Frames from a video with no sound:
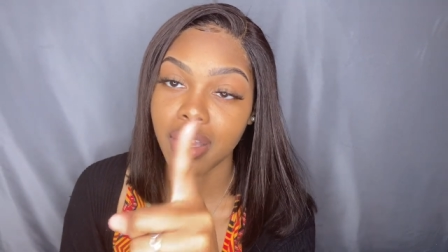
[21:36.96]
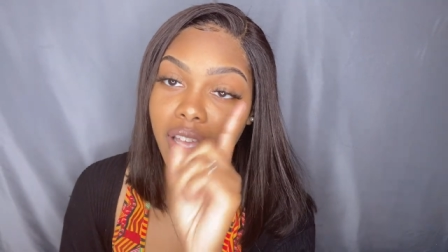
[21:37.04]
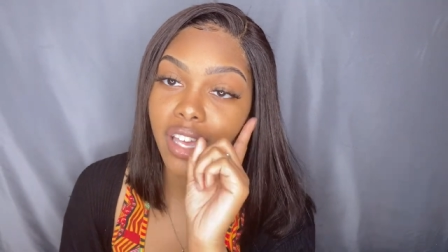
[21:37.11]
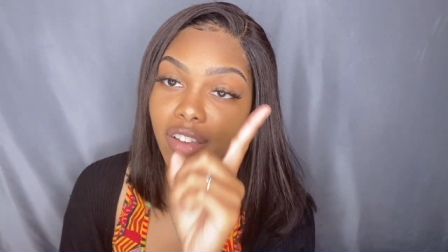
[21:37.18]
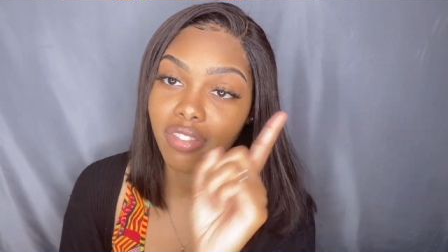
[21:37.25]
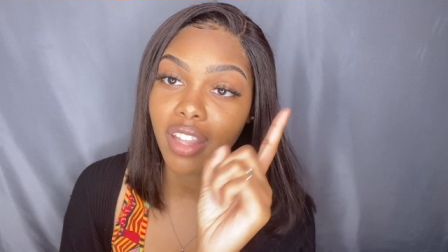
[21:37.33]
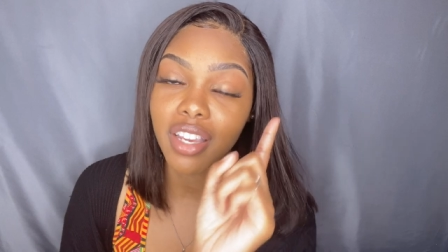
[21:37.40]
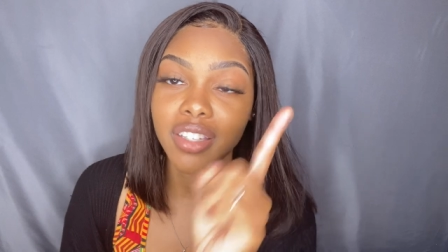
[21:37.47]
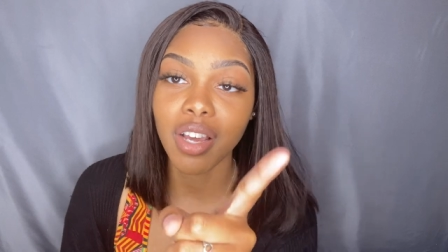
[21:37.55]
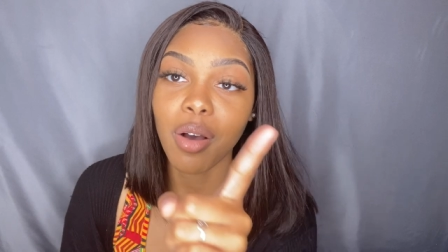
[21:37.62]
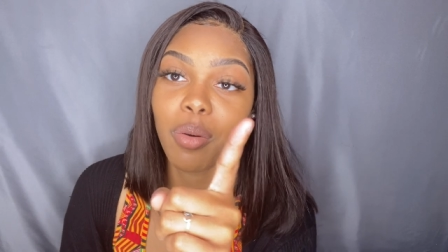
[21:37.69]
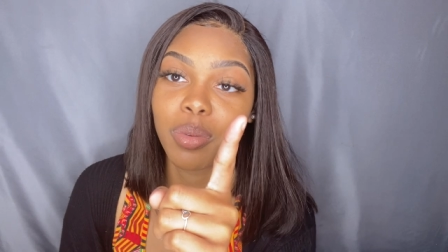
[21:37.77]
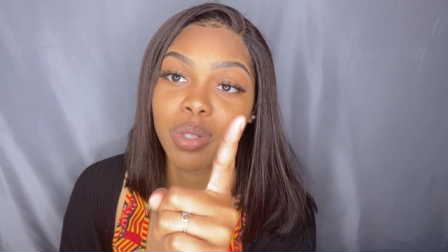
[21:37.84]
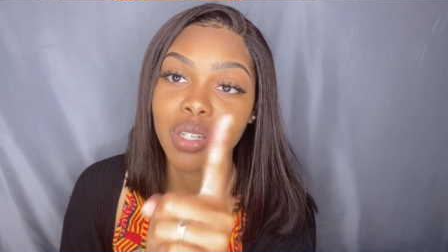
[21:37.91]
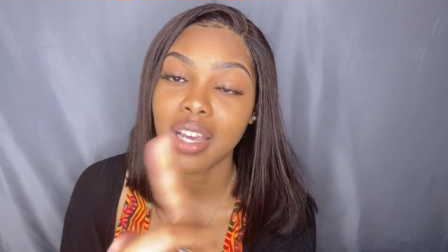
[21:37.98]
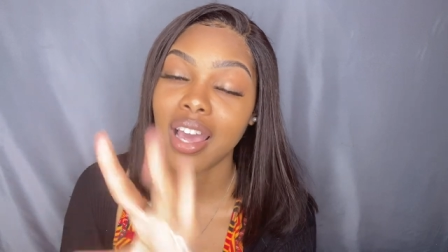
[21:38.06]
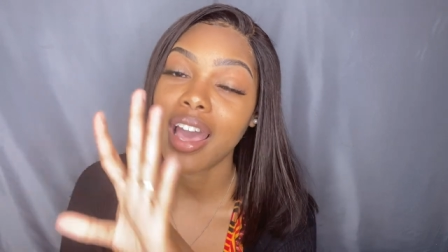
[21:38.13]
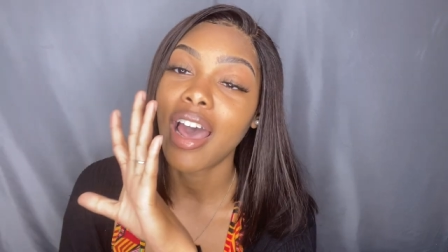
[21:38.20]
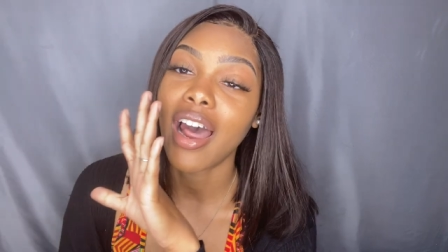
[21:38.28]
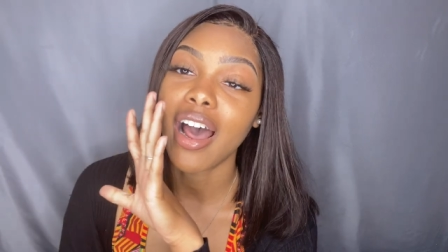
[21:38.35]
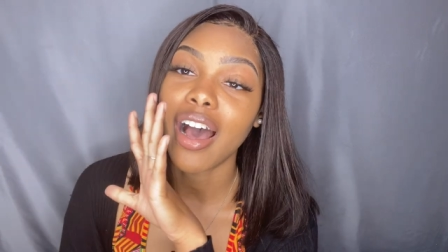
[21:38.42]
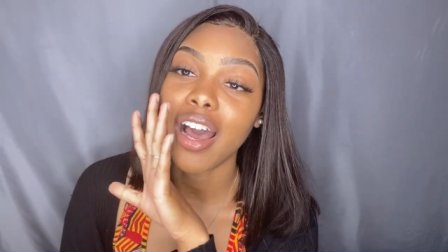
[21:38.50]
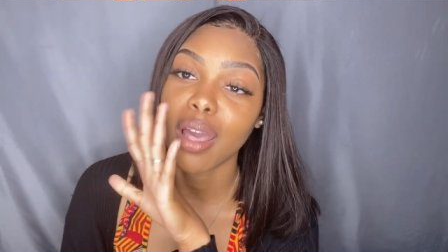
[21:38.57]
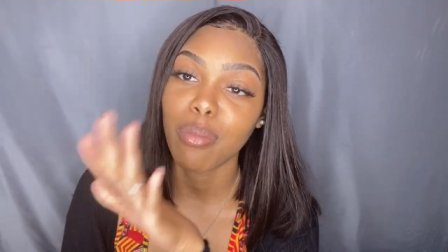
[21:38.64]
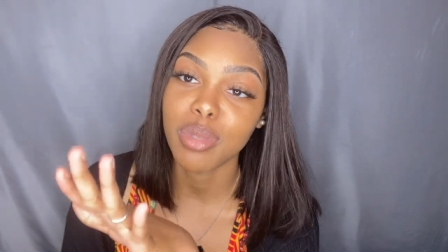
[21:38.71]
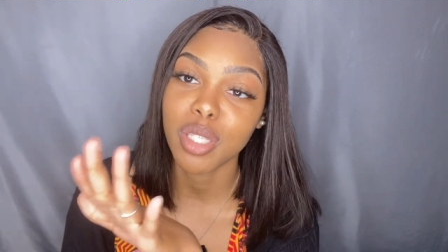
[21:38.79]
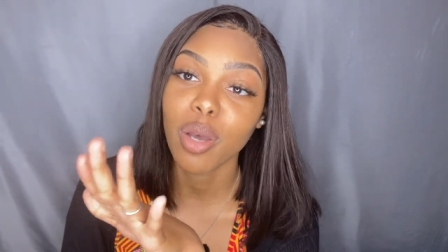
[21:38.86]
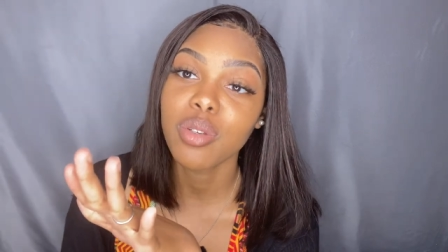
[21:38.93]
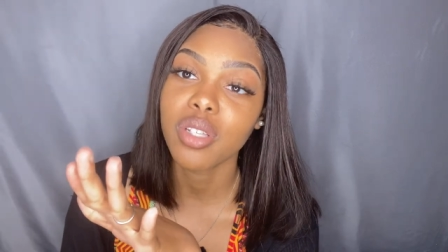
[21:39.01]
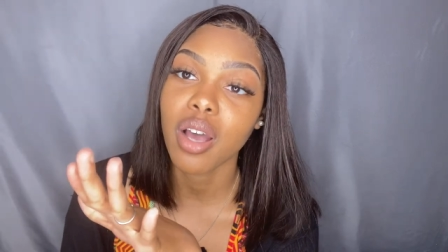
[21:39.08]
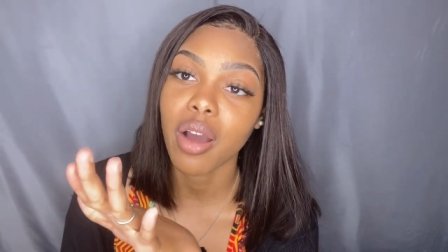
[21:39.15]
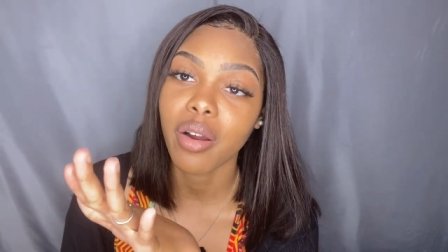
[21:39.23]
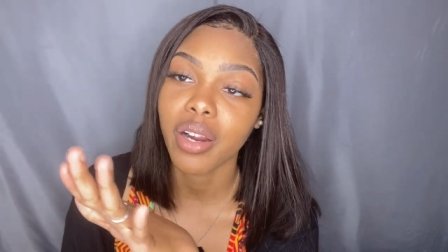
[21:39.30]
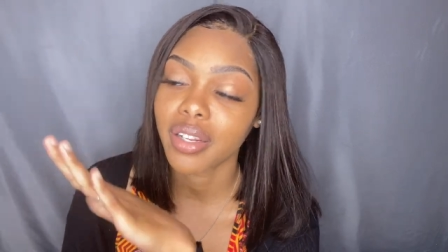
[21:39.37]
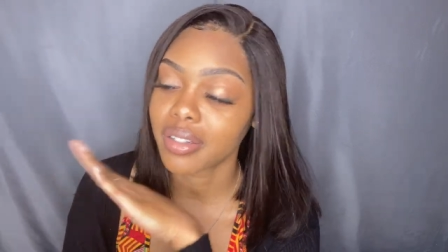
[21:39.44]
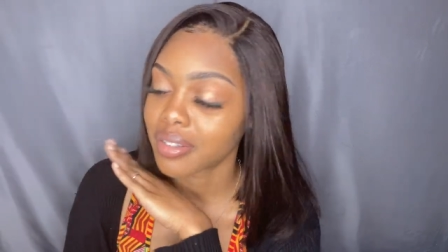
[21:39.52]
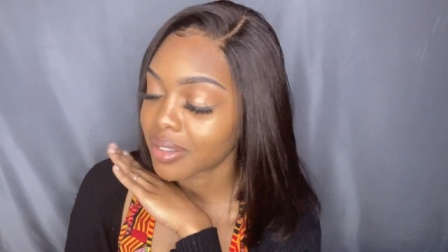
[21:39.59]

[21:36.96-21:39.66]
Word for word: if they don't i am so sorry